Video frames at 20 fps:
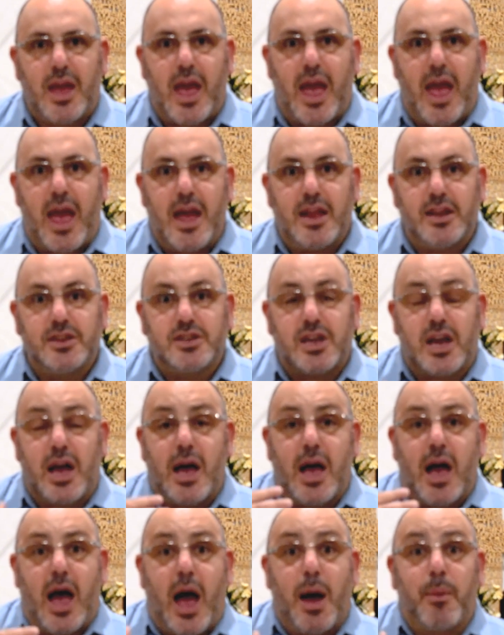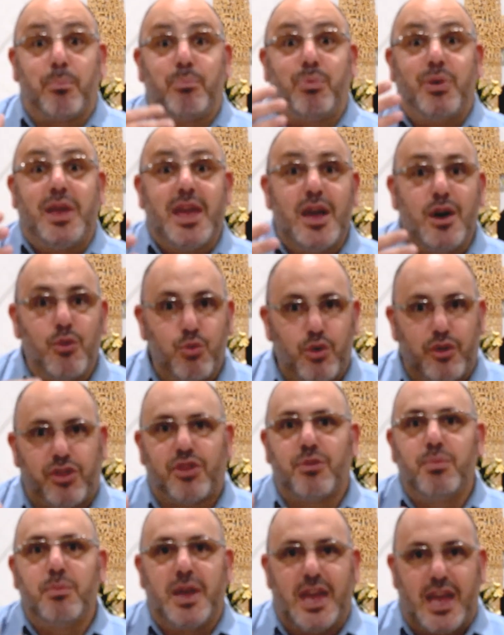and appear
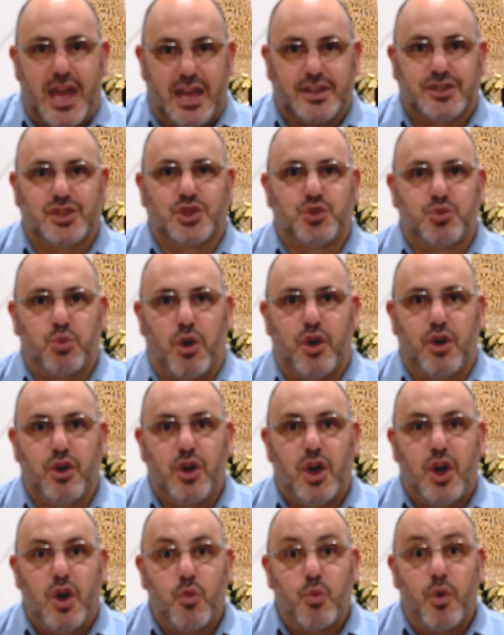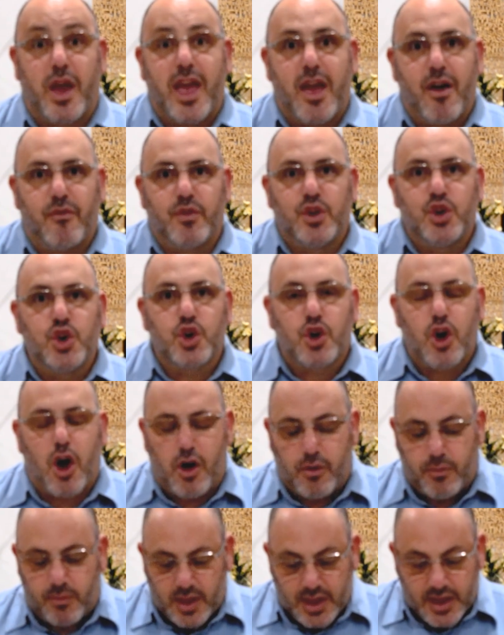with me, as it were, wherever you
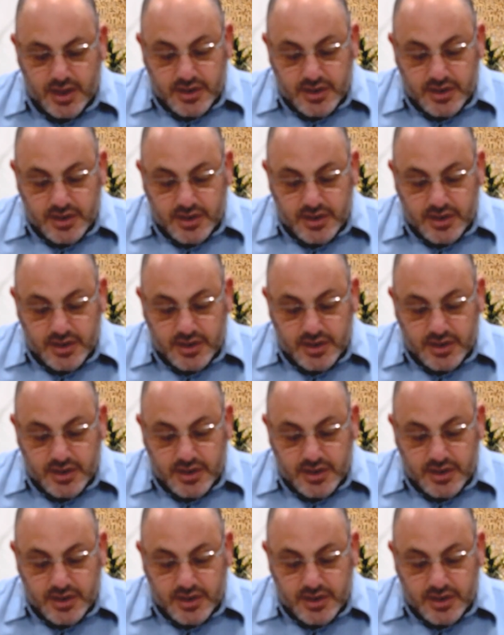go.